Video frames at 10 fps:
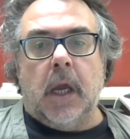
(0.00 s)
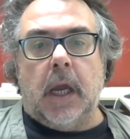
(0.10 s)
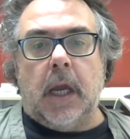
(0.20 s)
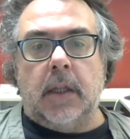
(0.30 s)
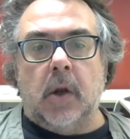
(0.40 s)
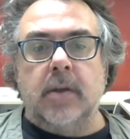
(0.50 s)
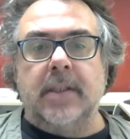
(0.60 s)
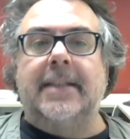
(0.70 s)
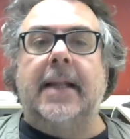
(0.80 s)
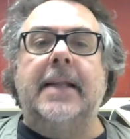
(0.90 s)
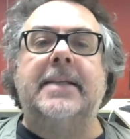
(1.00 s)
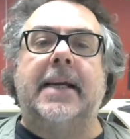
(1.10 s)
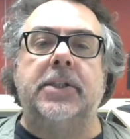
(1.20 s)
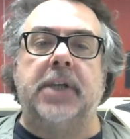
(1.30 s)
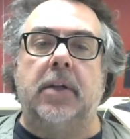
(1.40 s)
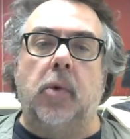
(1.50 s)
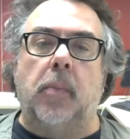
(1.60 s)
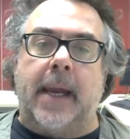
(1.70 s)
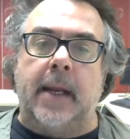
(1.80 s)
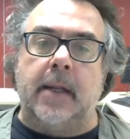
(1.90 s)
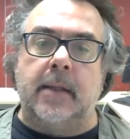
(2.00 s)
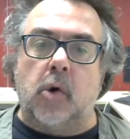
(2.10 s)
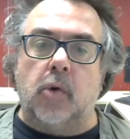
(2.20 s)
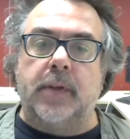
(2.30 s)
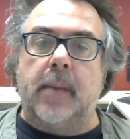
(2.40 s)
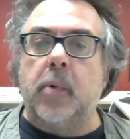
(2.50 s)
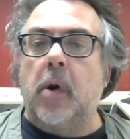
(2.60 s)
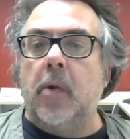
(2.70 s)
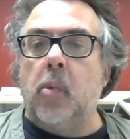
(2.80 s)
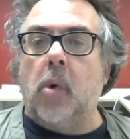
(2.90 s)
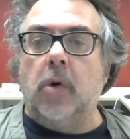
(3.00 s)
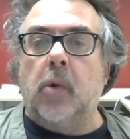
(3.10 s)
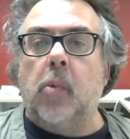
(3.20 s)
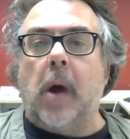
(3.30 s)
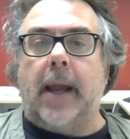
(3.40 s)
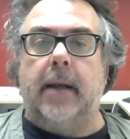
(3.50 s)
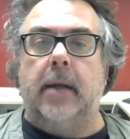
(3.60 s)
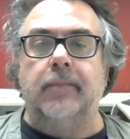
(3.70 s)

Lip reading: It looks at an essential domain in the contemporary world of wine,